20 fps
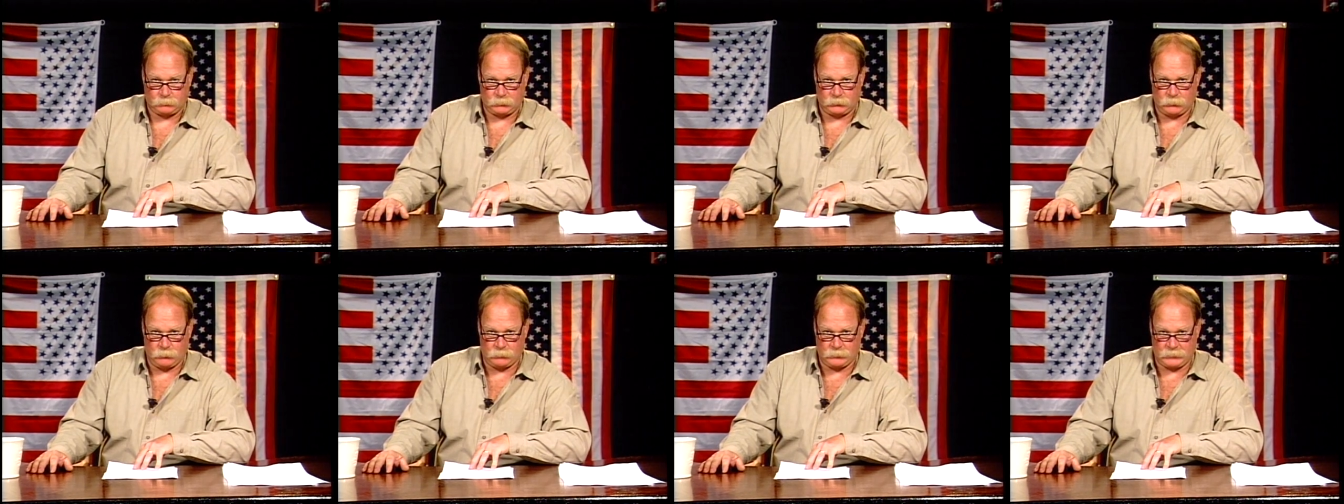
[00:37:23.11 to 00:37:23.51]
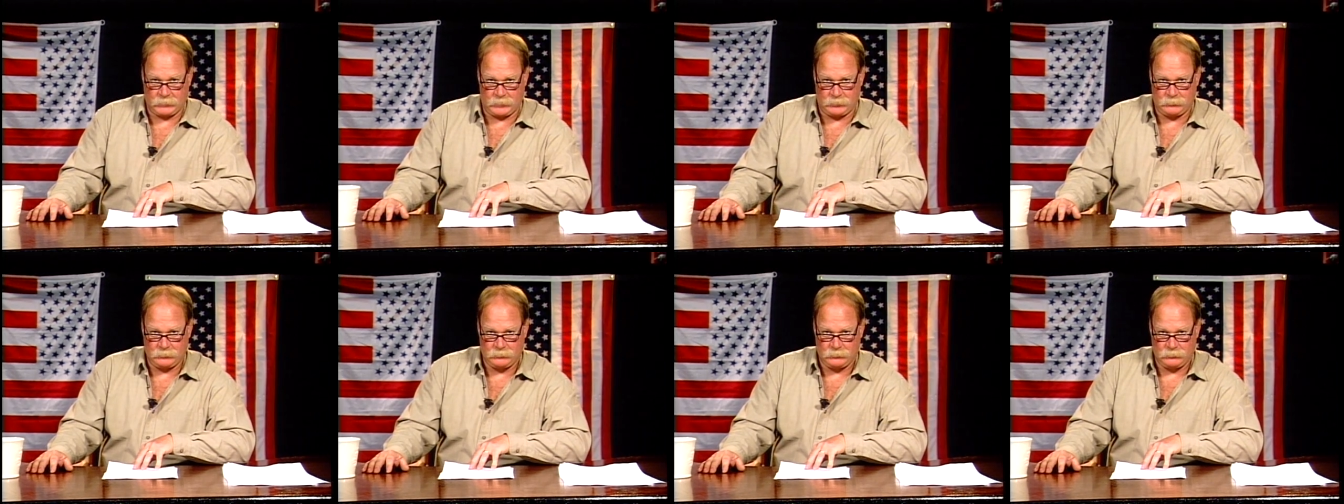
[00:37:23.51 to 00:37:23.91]

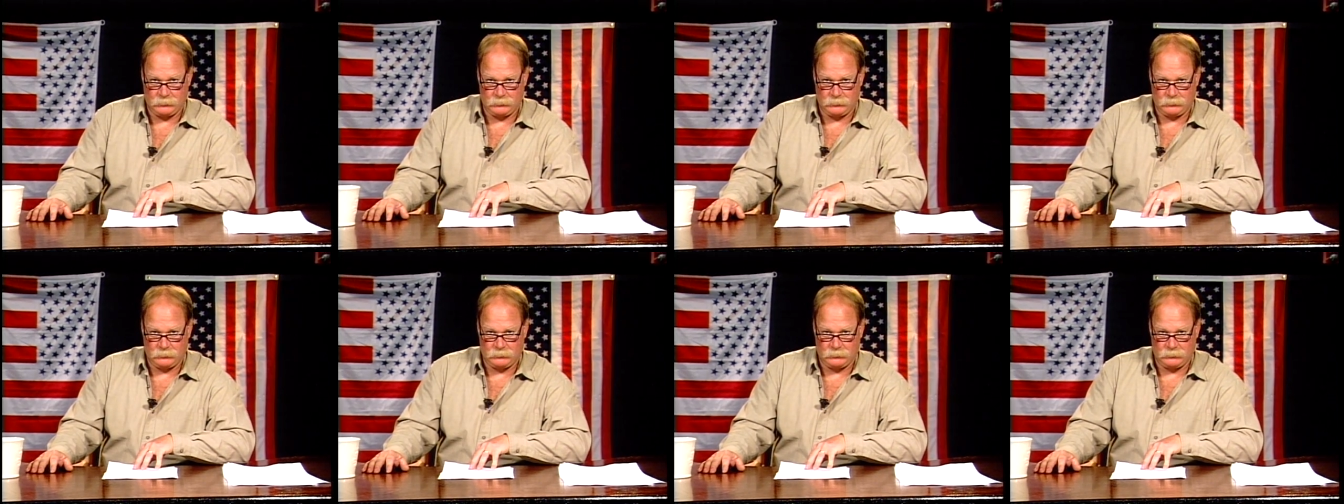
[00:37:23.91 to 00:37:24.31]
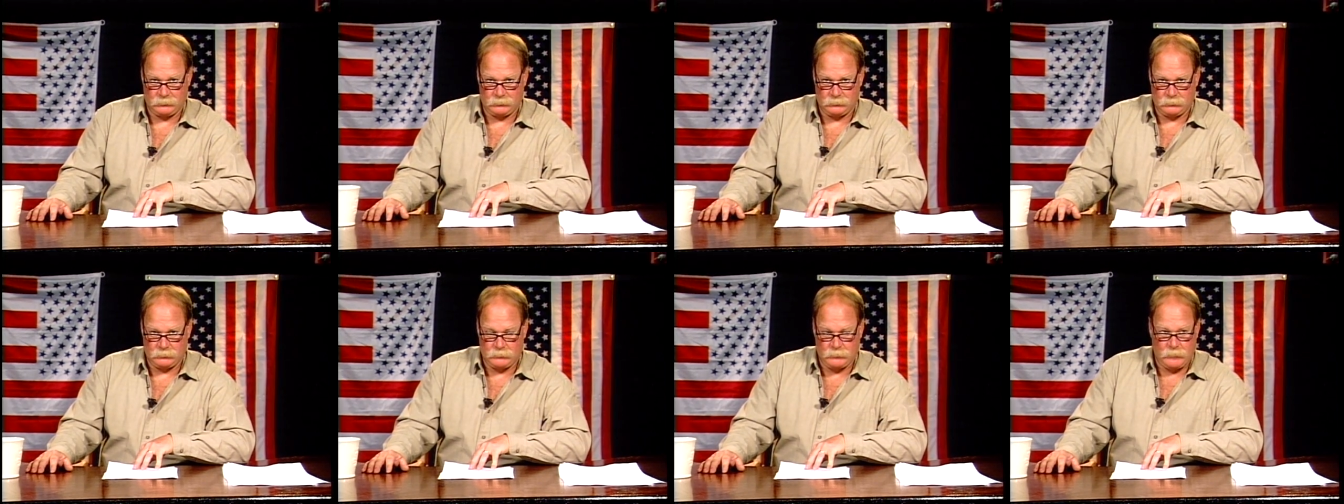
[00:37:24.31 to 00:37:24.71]
Okay?
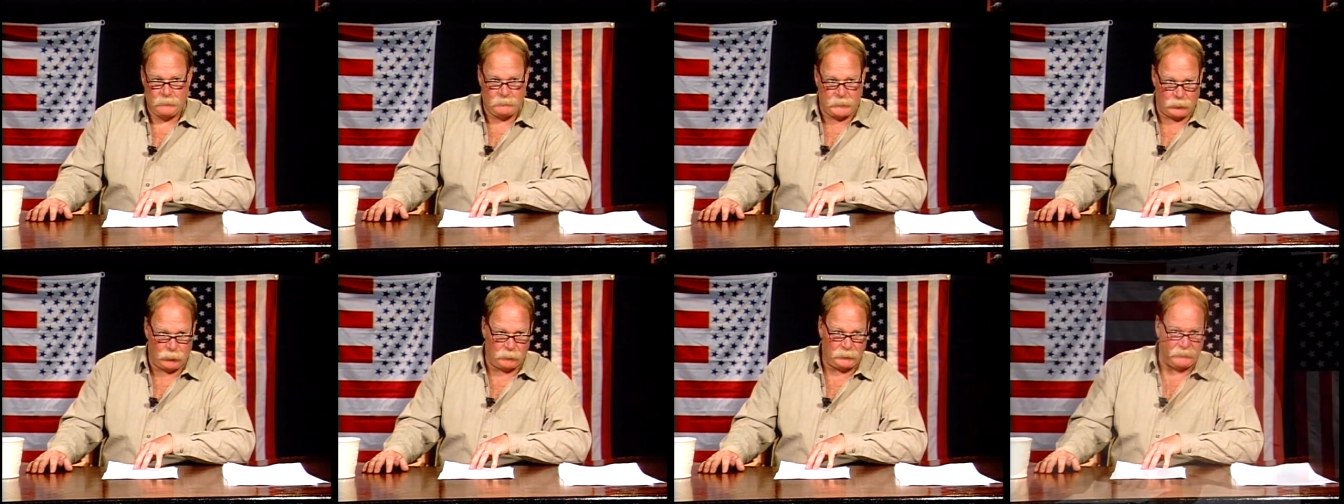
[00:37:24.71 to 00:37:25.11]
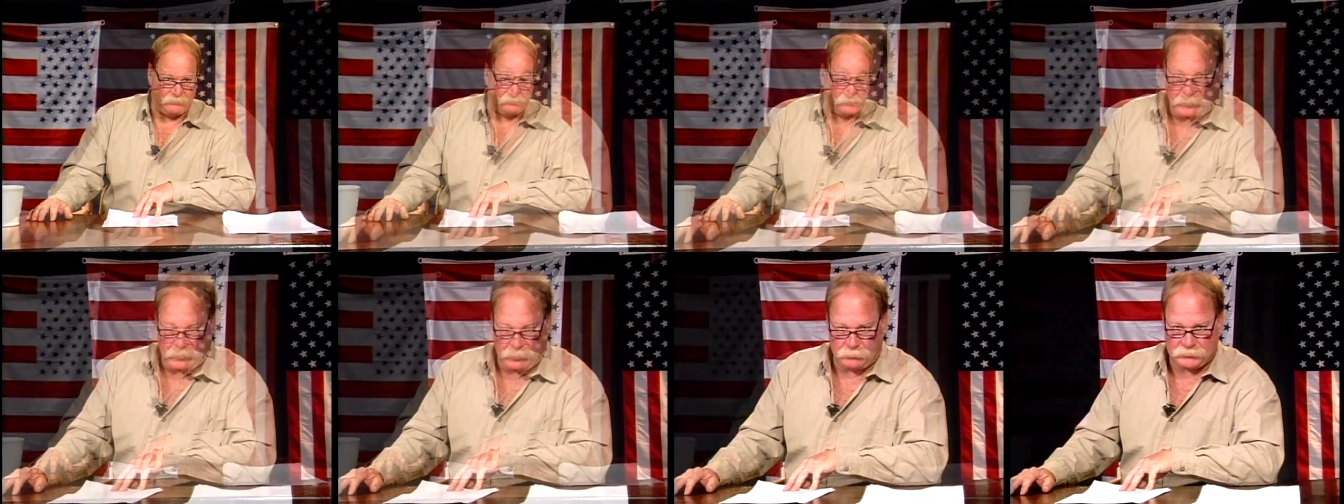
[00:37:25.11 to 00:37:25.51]
They only
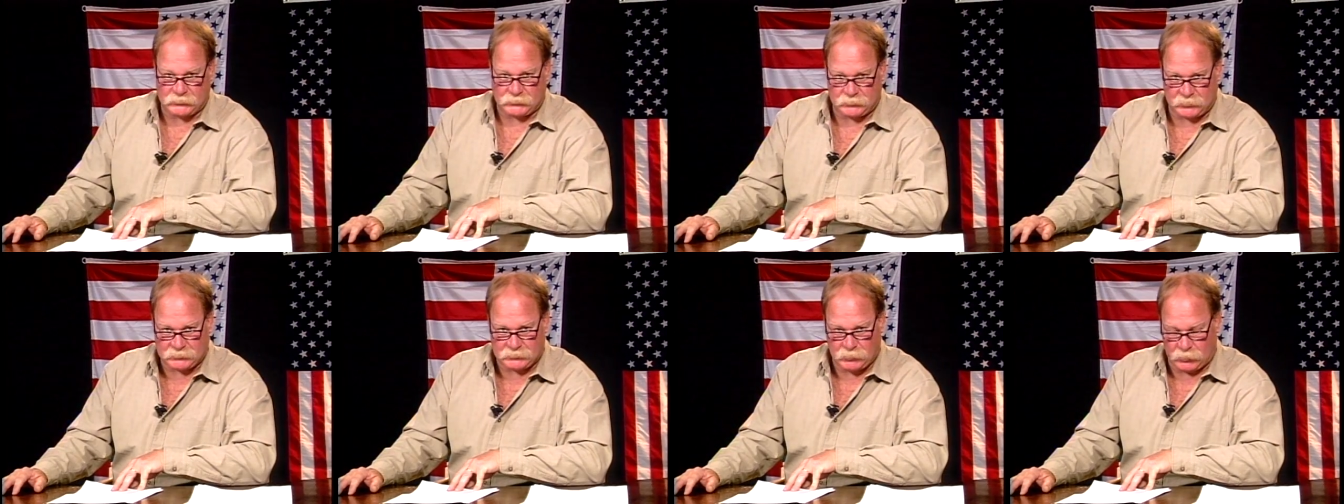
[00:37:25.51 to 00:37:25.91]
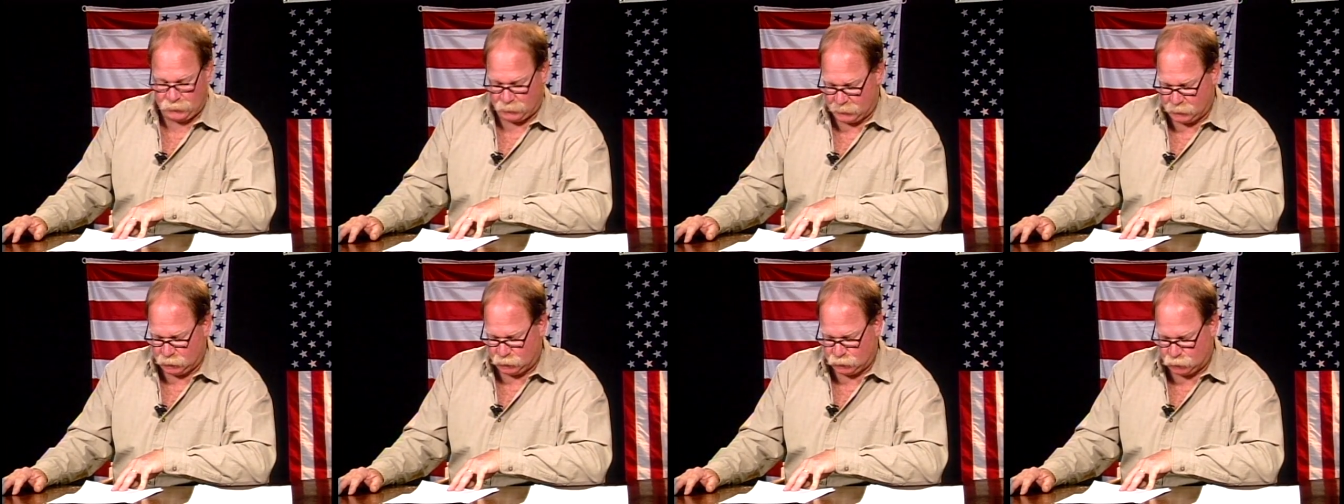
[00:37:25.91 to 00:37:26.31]
found
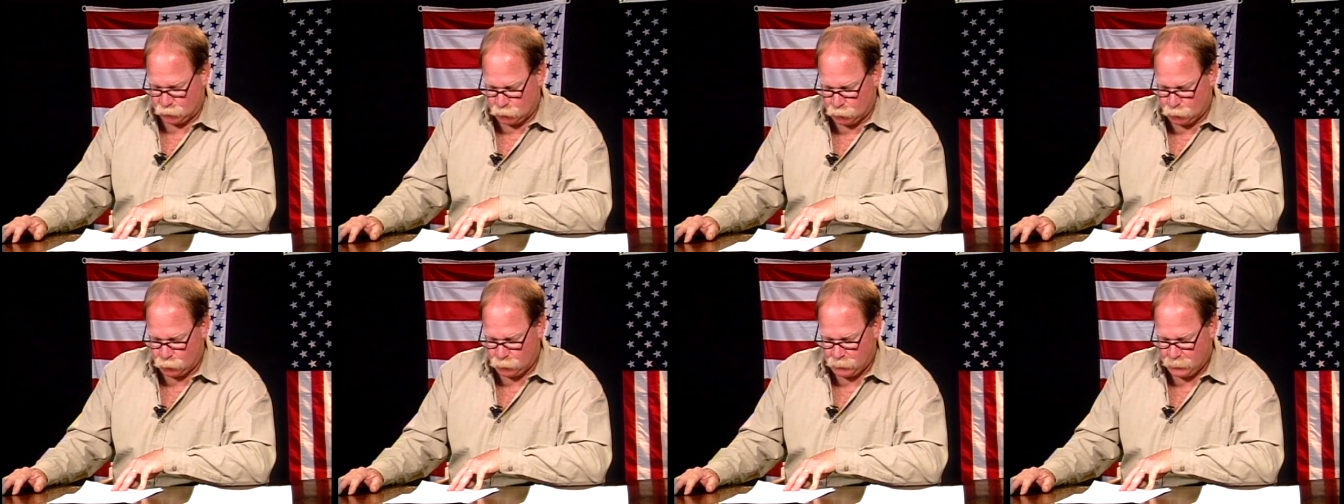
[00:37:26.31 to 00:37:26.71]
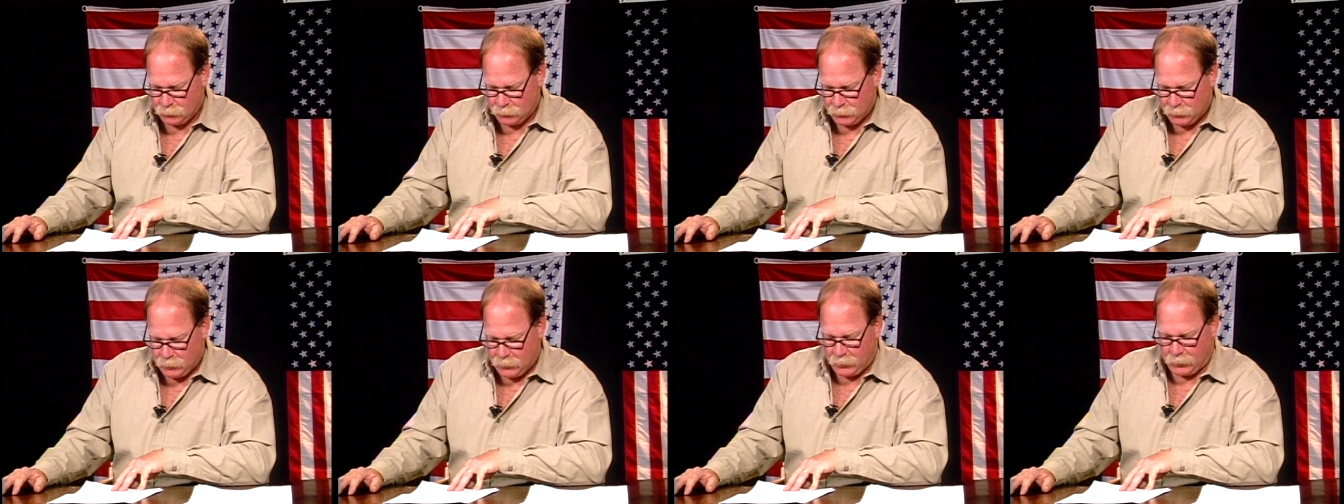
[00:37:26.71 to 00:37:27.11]
602
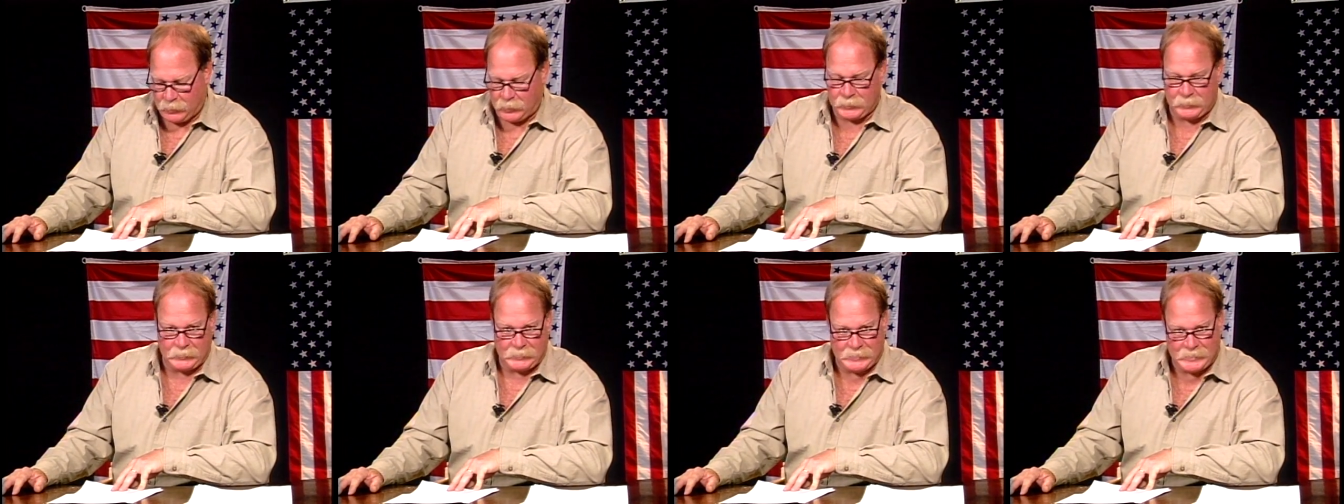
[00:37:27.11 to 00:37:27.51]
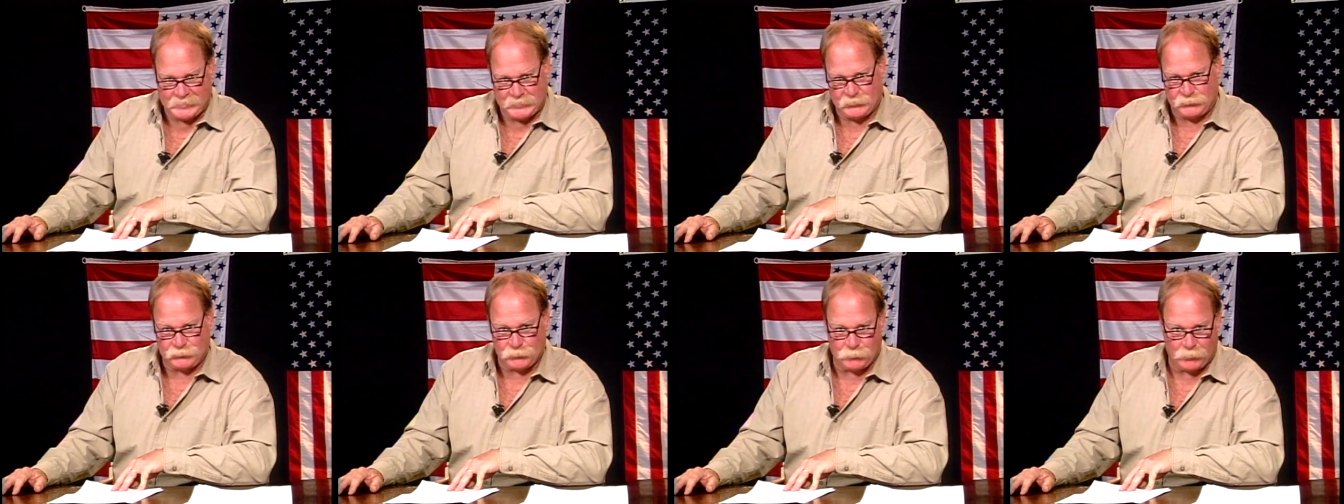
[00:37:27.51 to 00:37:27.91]
out of
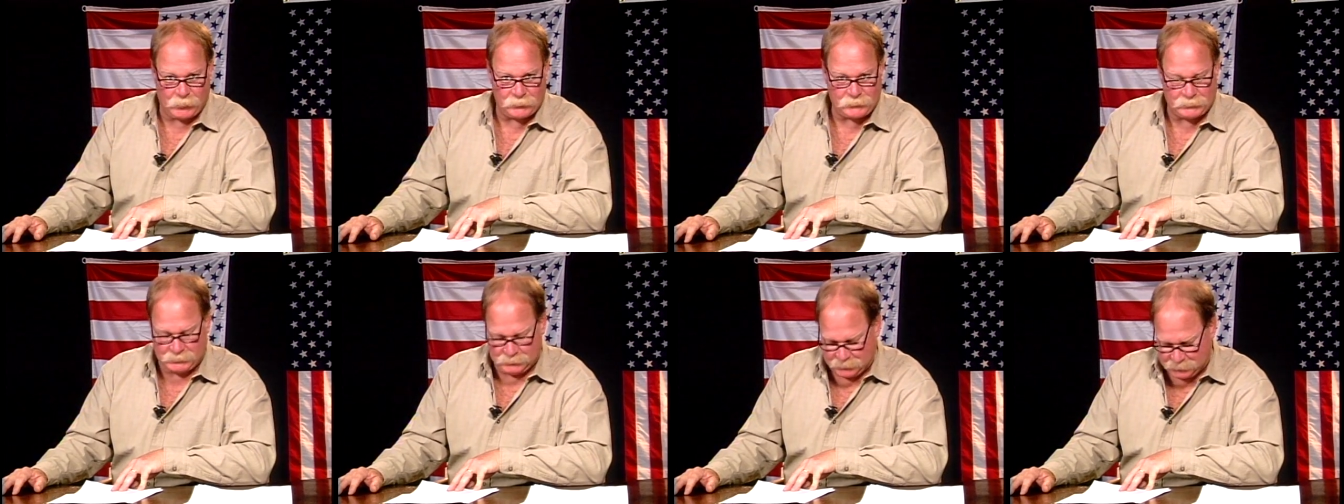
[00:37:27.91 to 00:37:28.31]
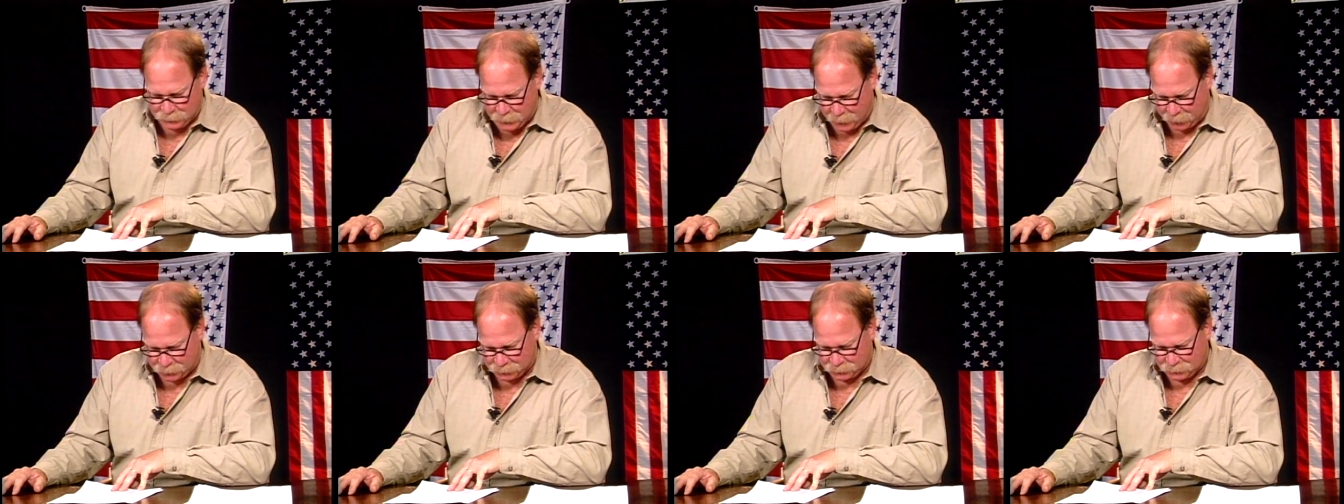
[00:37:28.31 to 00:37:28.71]

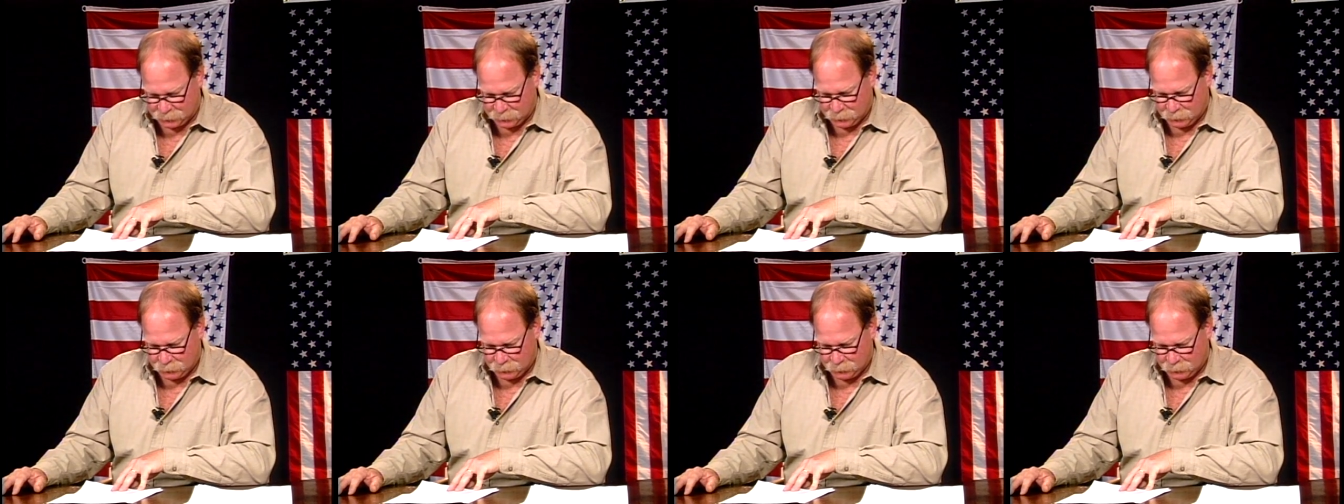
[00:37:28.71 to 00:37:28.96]
8,206.